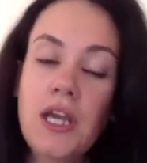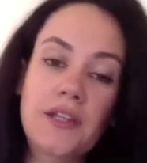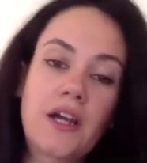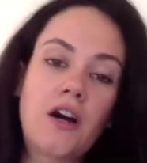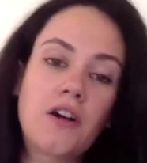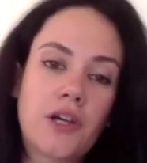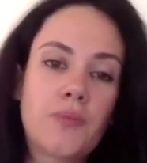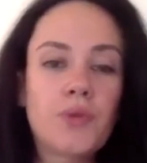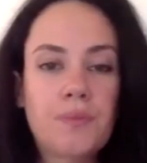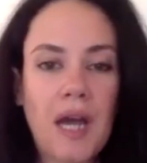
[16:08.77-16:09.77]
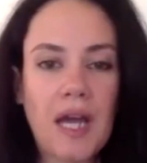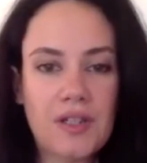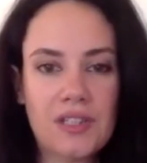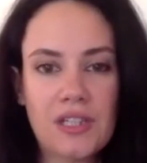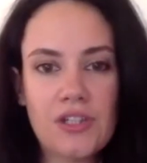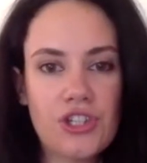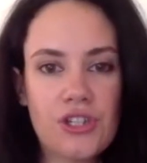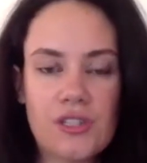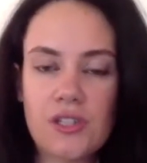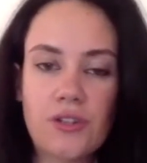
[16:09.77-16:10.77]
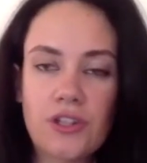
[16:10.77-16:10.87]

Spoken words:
They all come with bad intentions.